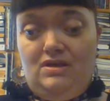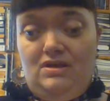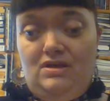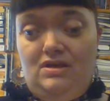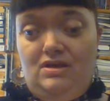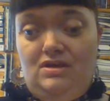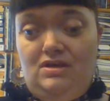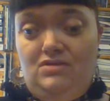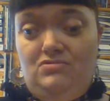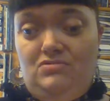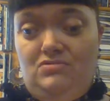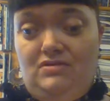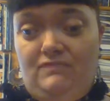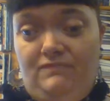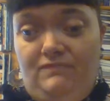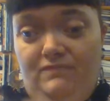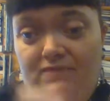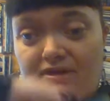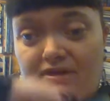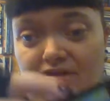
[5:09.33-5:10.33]
You can
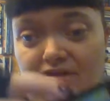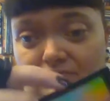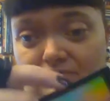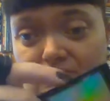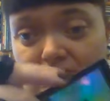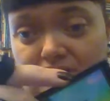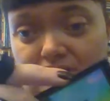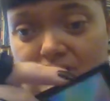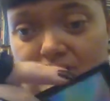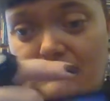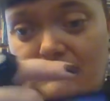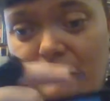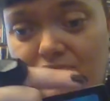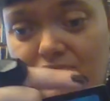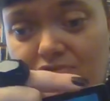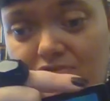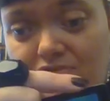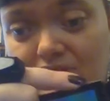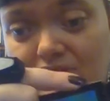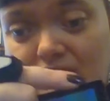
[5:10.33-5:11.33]
feel, for
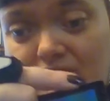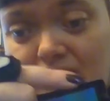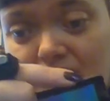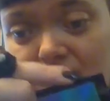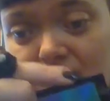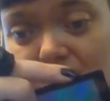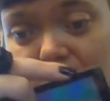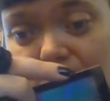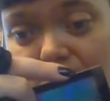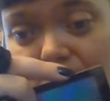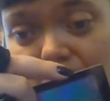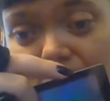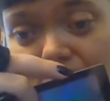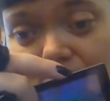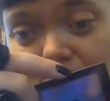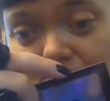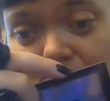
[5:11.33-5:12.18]
example, the